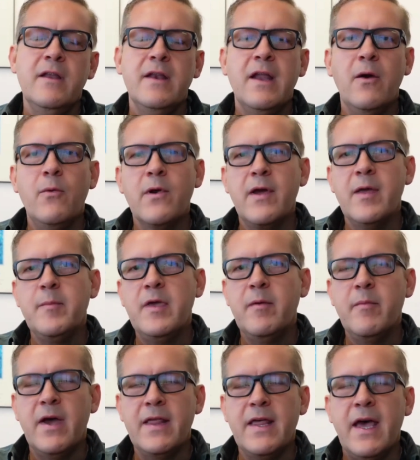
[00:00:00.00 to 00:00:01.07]
Now, what do I
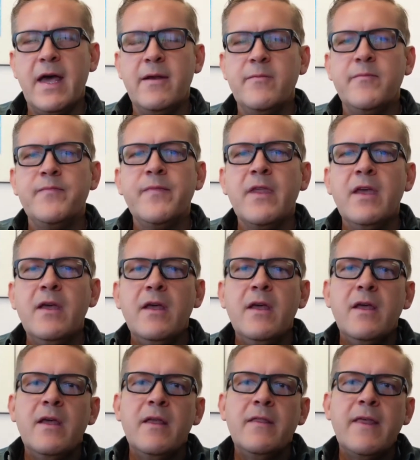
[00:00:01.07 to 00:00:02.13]
mean by that?
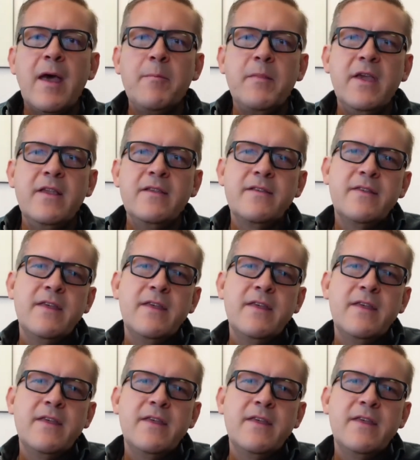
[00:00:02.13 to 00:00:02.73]
That means